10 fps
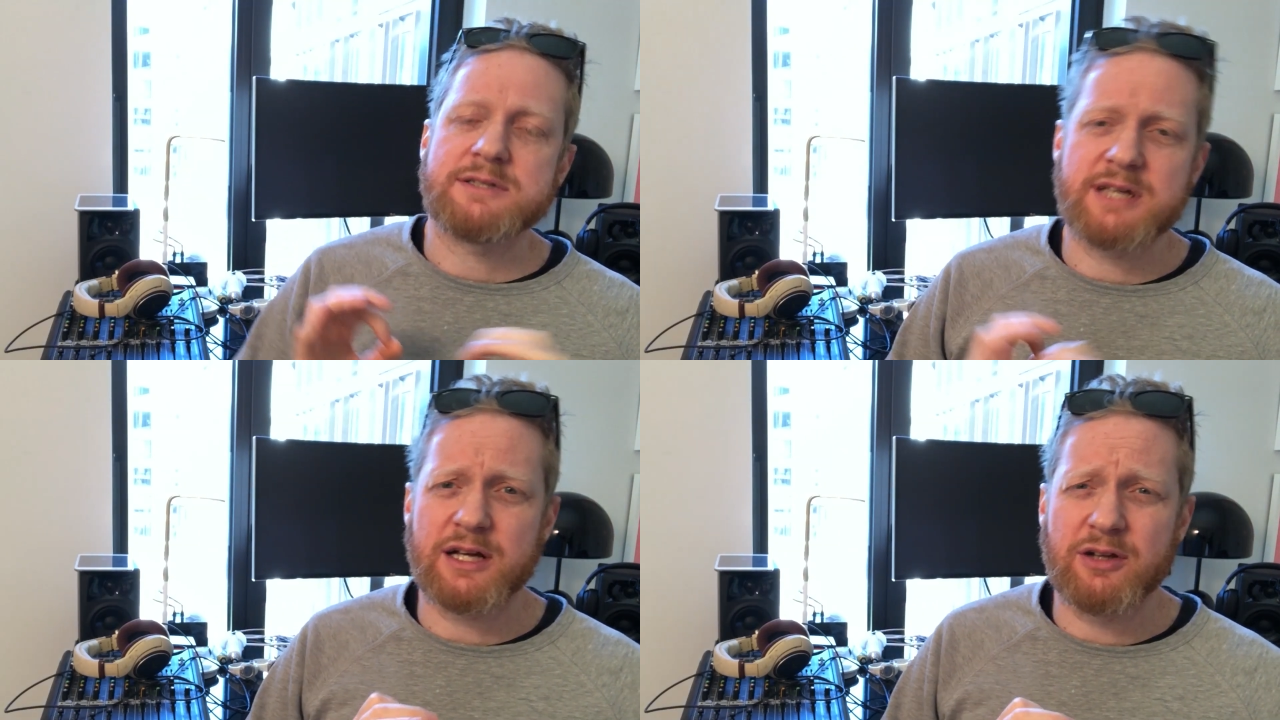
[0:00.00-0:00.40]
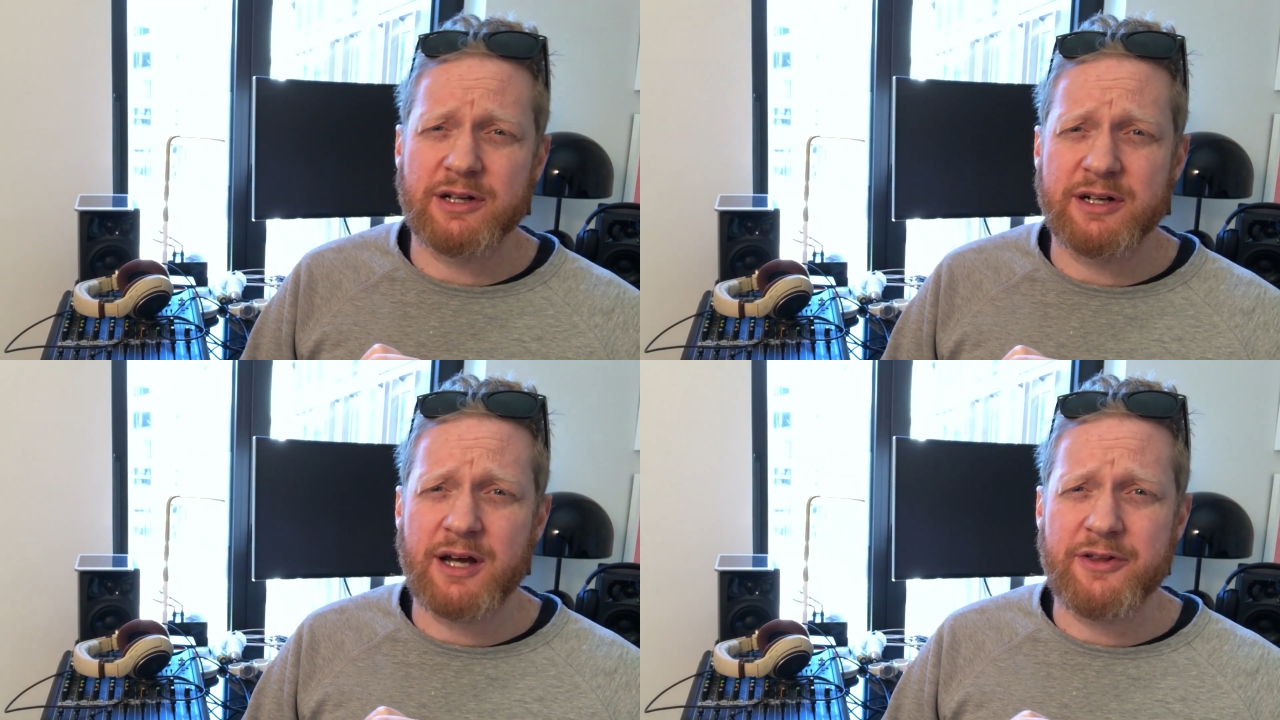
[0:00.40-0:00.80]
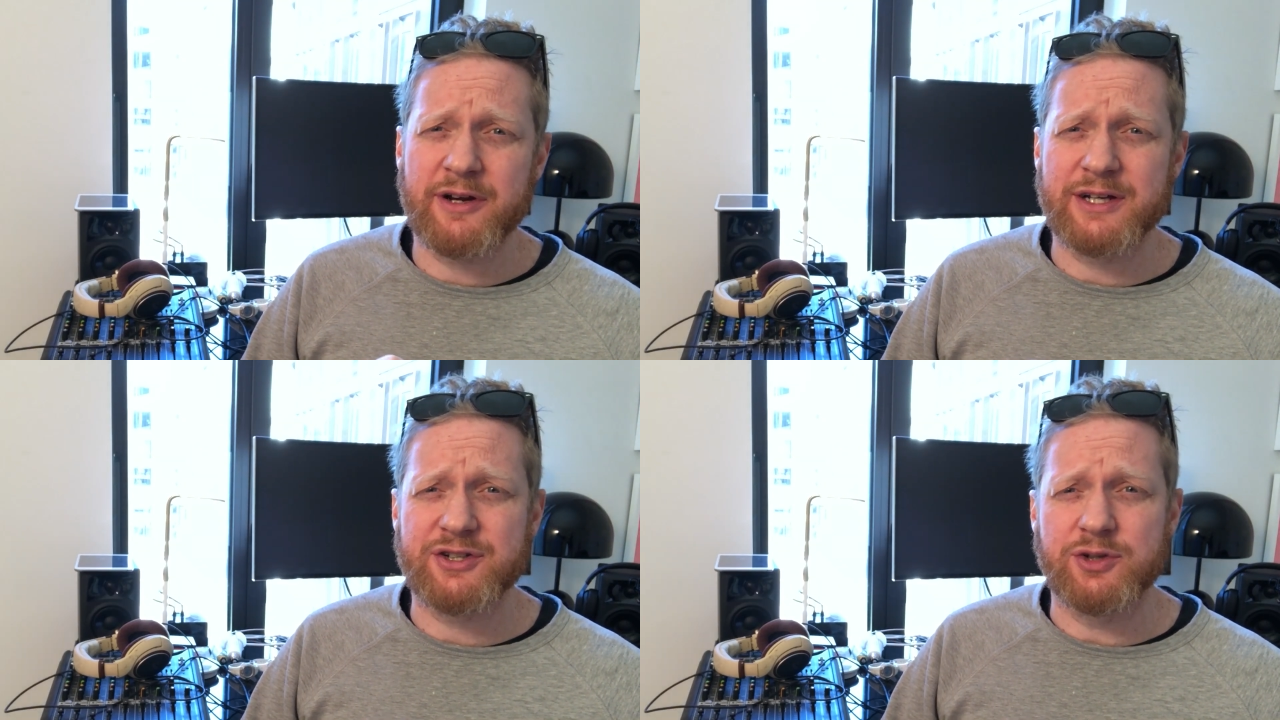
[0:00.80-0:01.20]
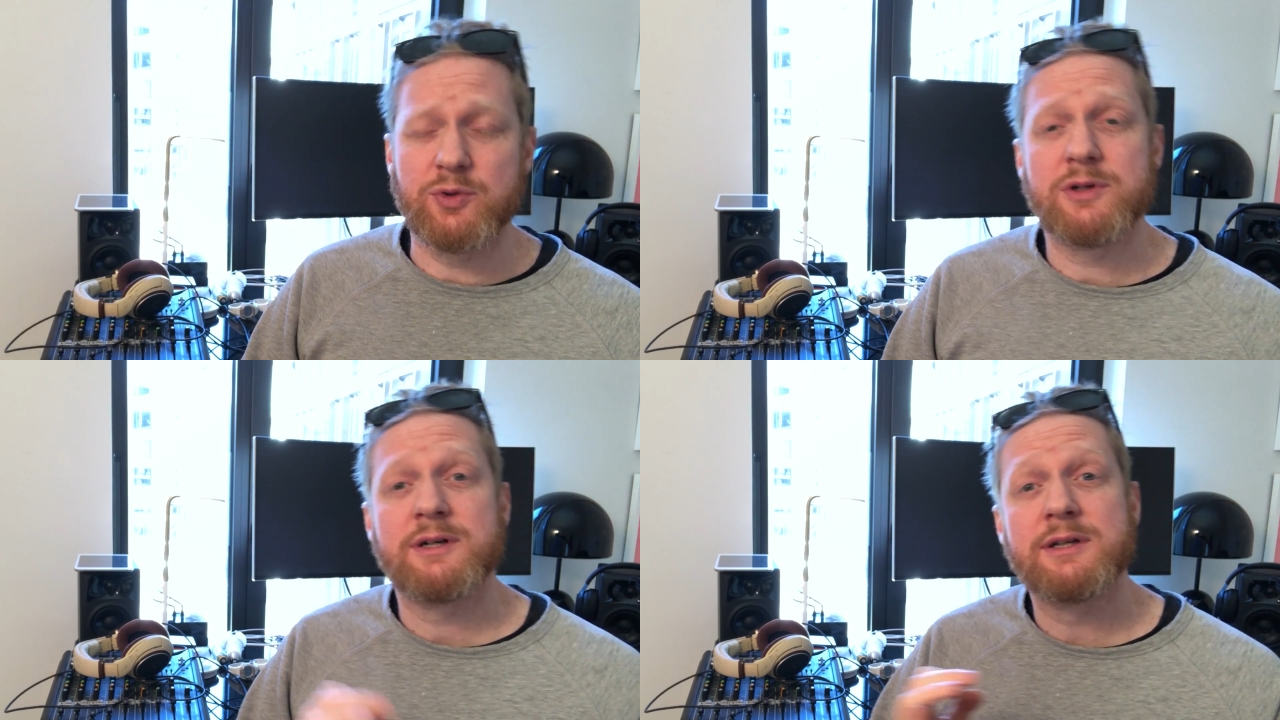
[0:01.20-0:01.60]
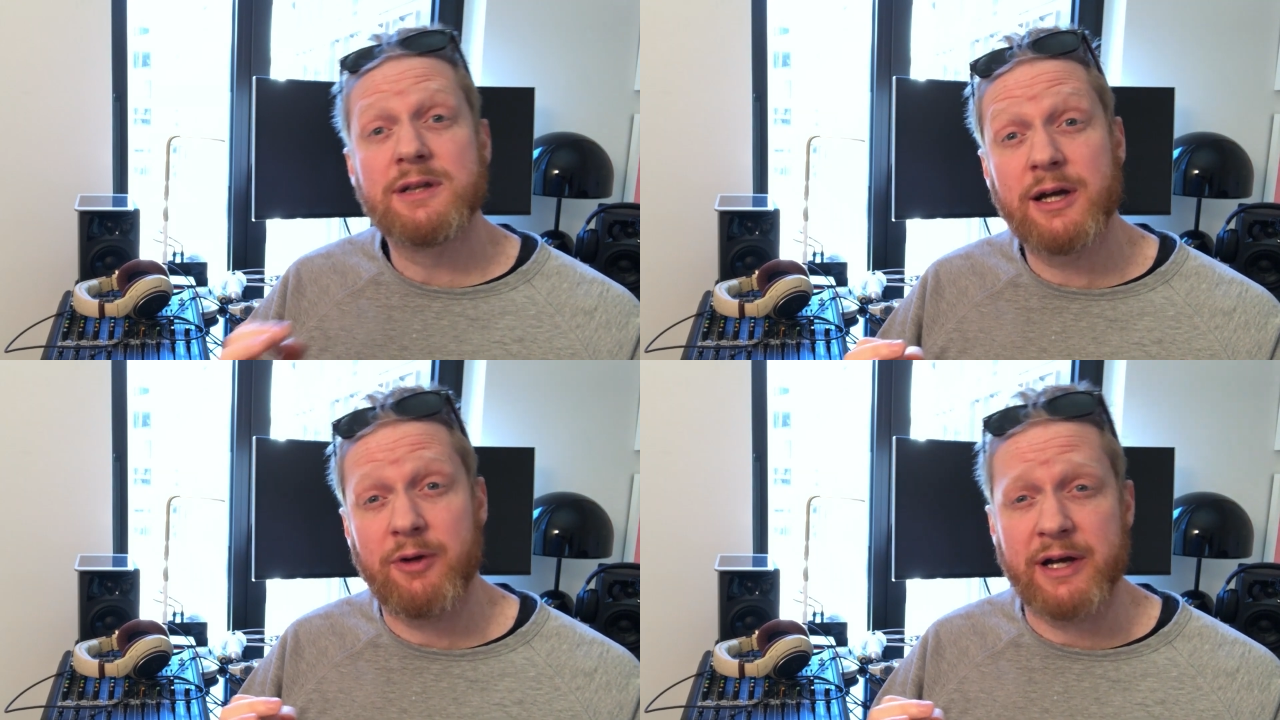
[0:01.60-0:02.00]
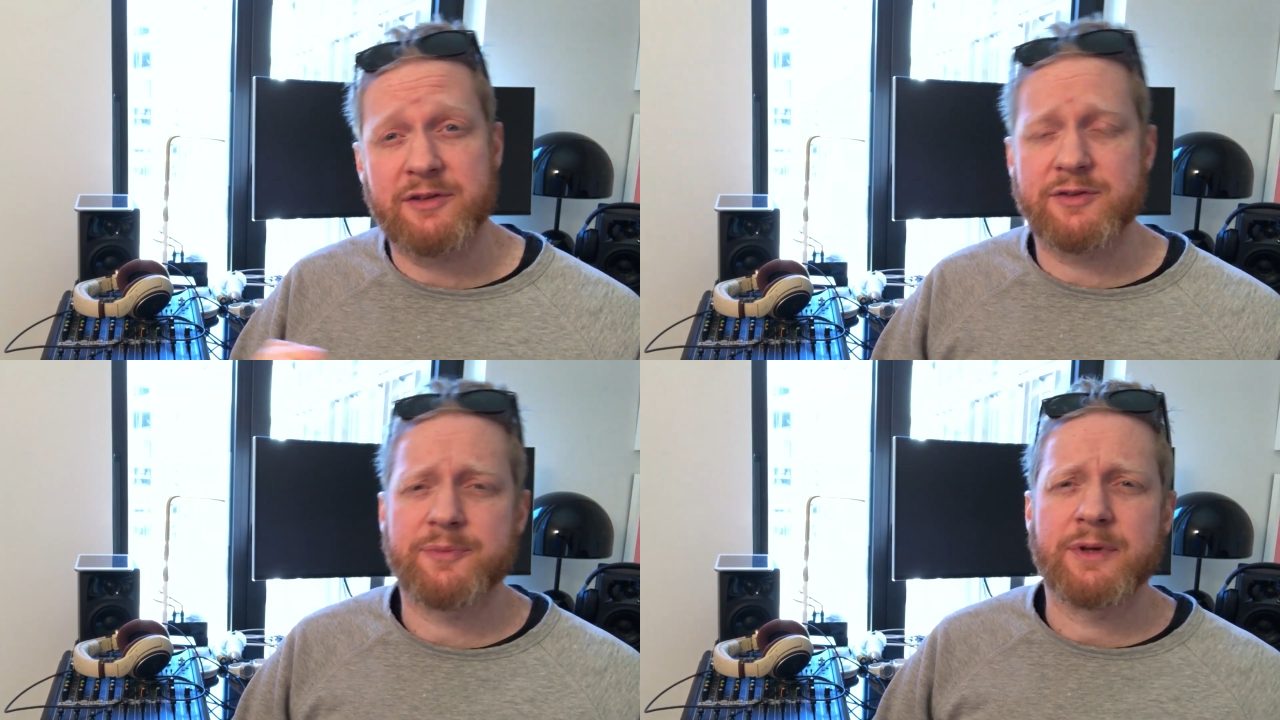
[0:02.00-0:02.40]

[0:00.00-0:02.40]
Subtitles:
let's take a look at another issue. Lyrics.